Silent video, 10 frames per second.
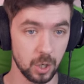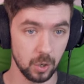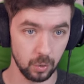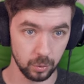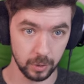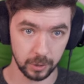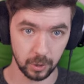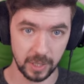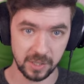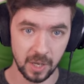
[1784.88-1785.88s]
Holy
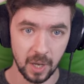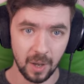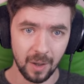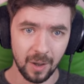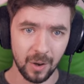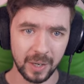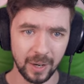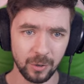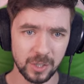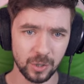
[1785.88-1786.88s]
Christ.
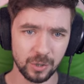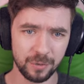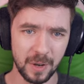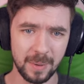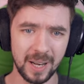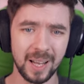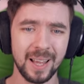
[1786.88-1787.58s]
Okay, reasons for fame out.